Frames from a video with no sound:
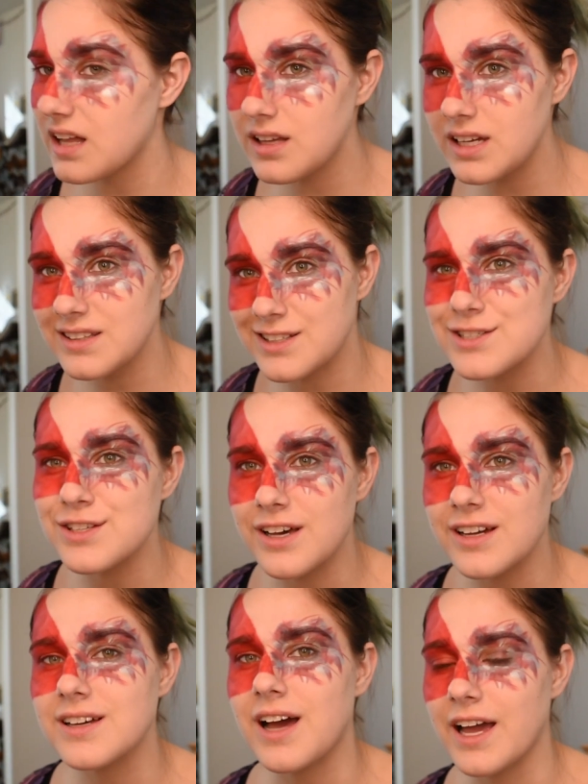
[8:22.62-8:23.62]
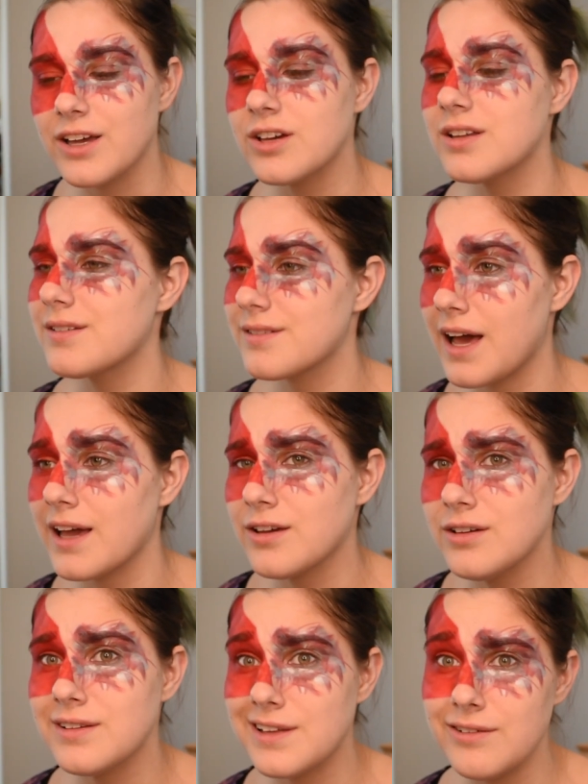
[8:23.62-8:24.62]
I like this look. I
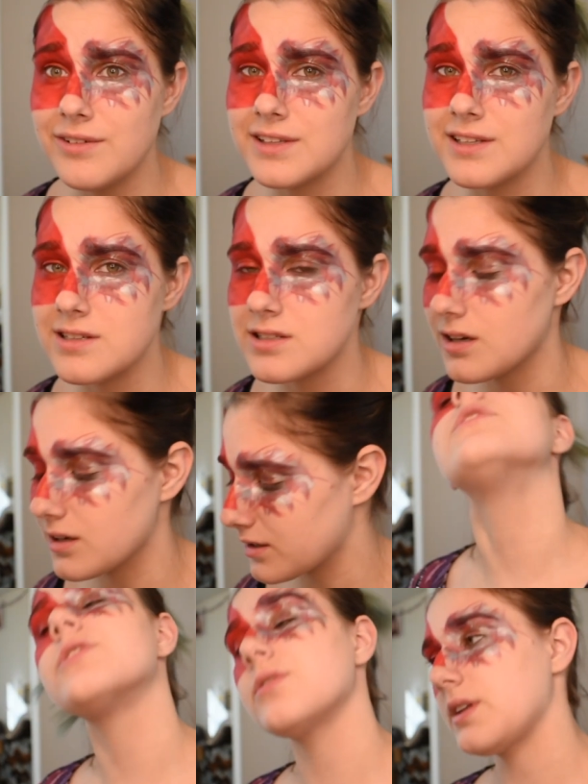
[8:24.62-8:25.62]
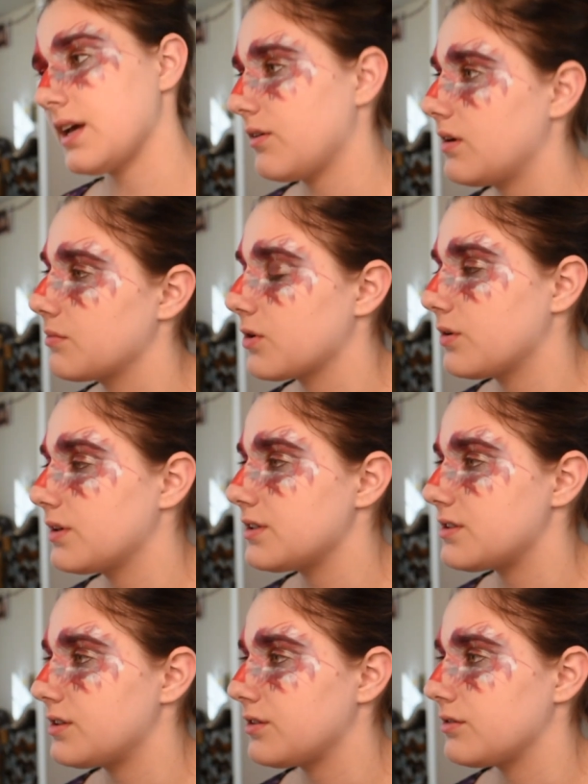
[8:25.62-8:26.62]
could live in this look. So now I'm going
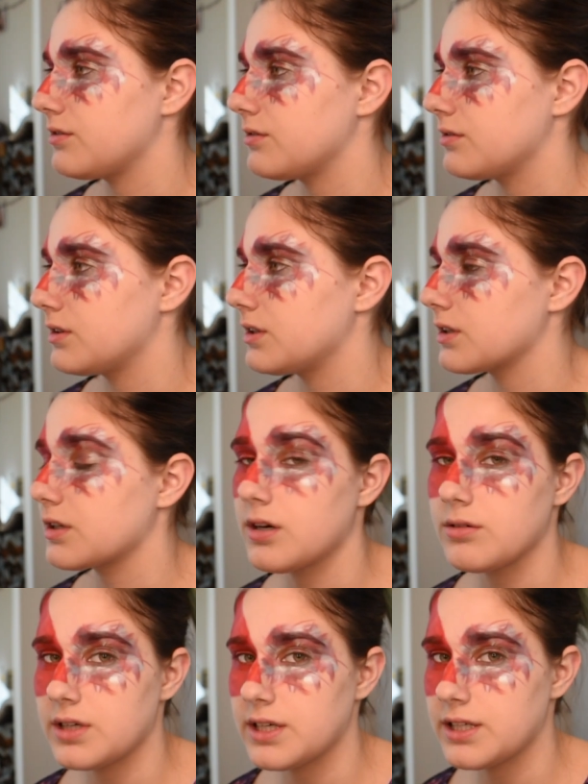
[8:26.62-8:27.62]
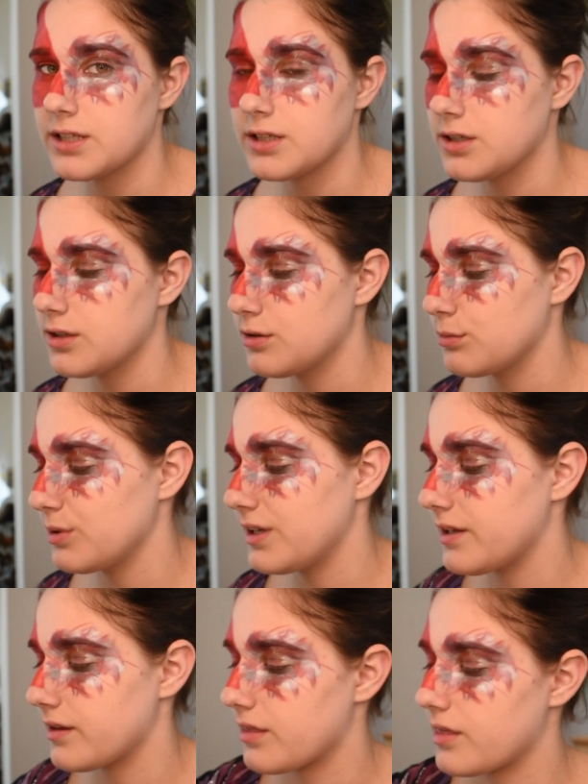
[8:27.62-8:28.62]
to go in
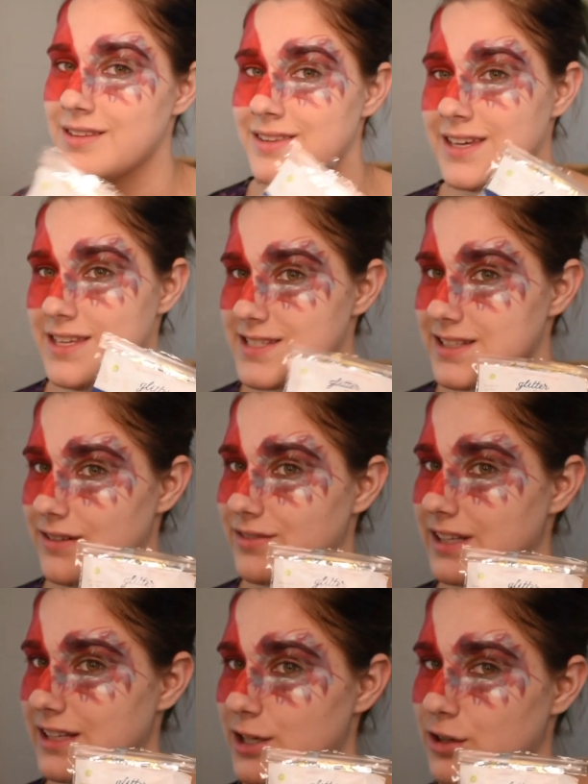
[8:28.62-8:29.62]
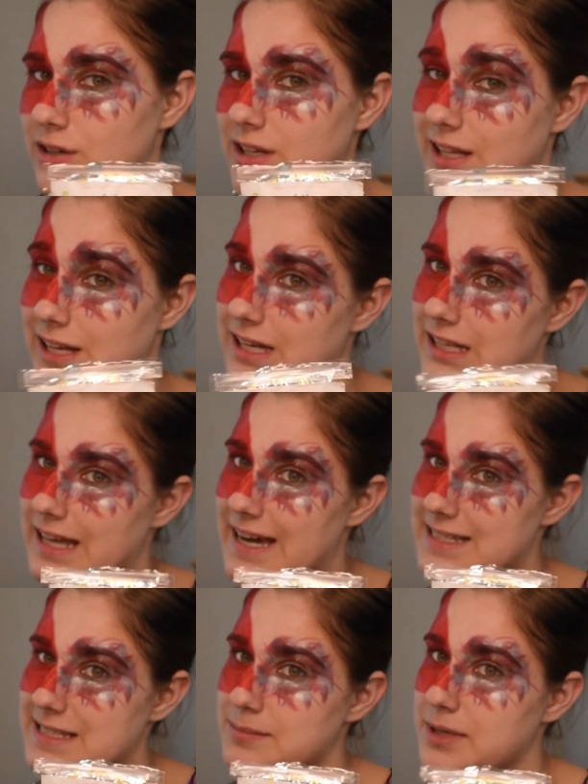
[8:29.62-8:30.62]
with these lovely little
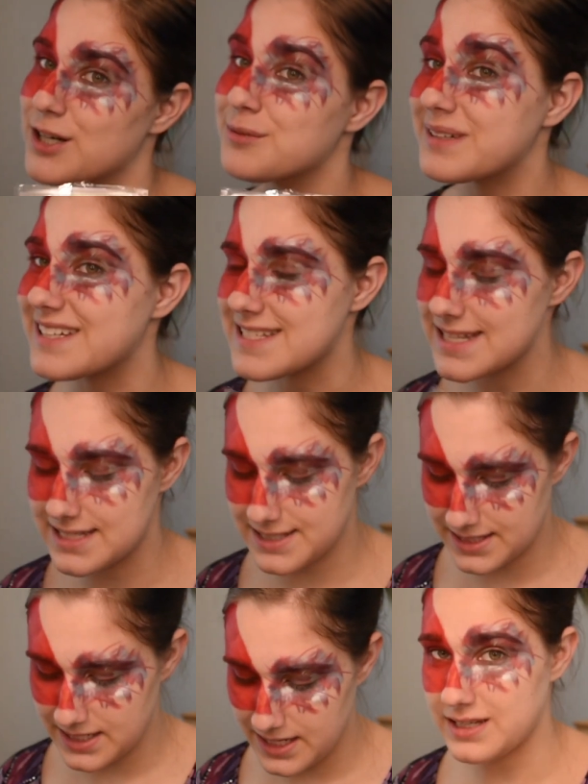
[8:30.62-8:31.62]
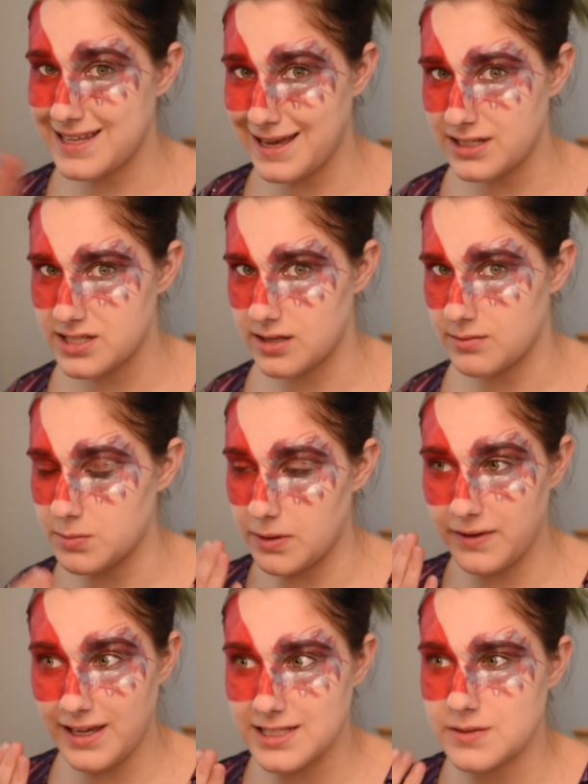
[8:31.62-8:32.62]
glass mirror pieces. Attach them to my
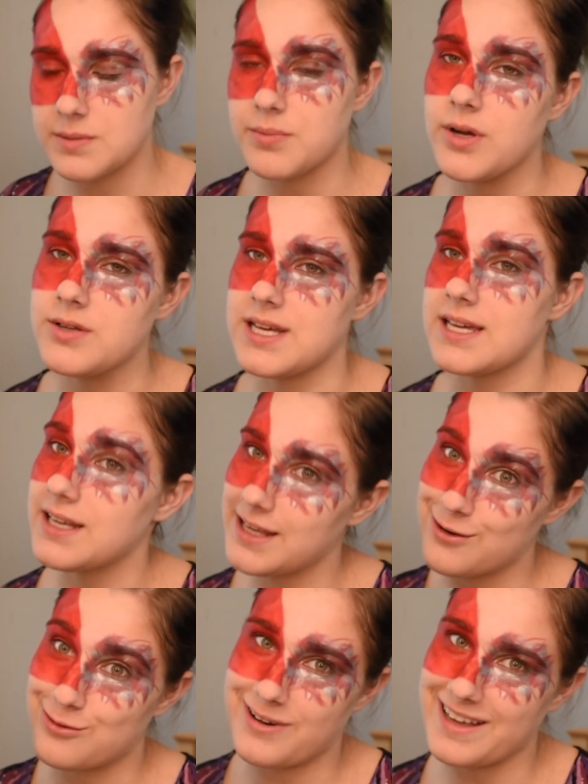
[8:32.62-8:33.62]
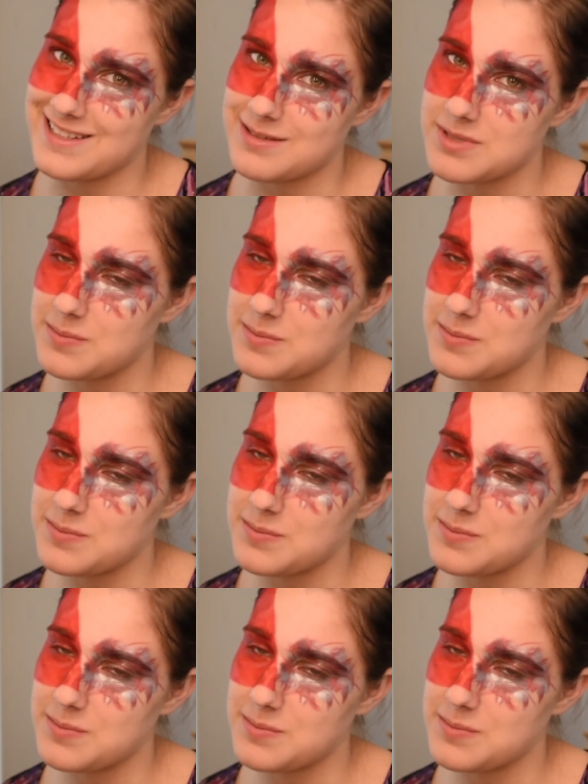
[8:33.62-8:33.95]
face with Pros-Aide in random